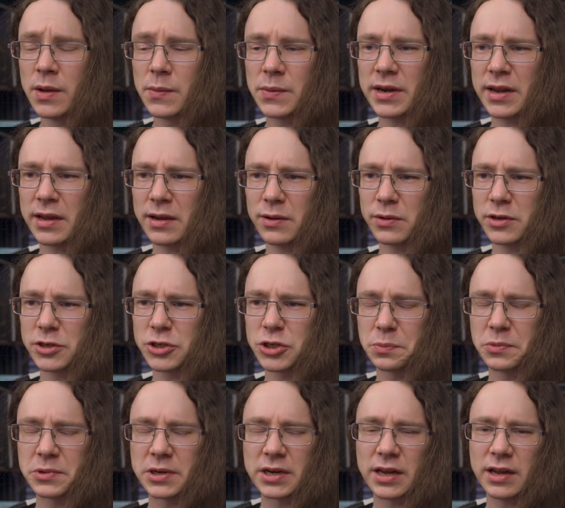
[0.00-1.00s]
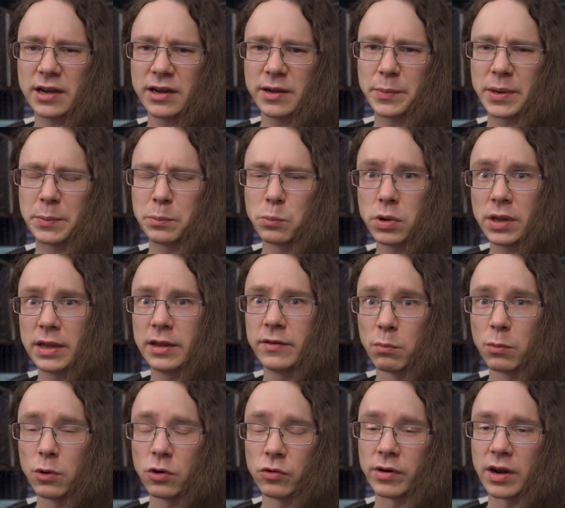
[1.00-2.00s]
Now you should even
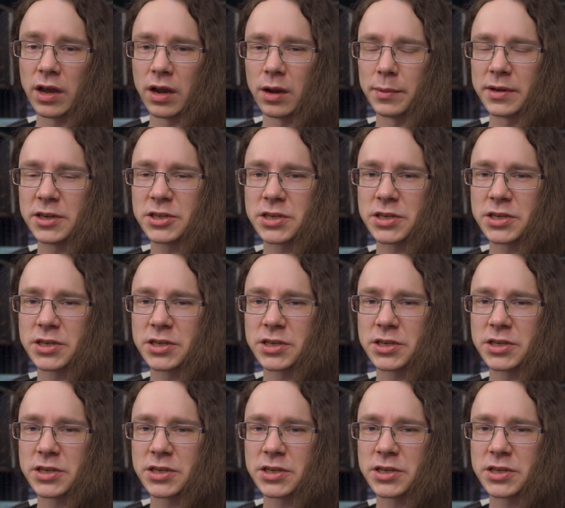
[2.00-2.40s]
more reliably